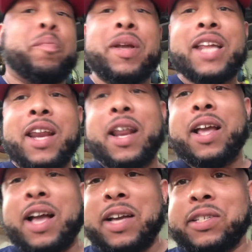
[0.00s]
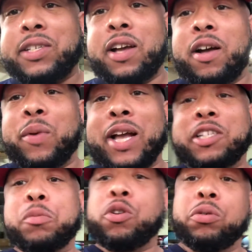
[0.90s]
big day today, guys. We got
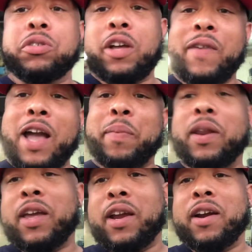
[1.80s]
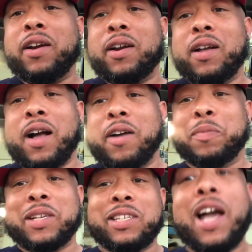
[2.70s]
some cool stuff happening here,
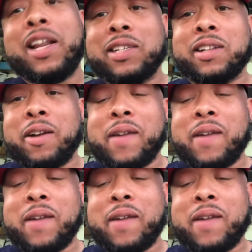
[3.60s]
some exciting stuff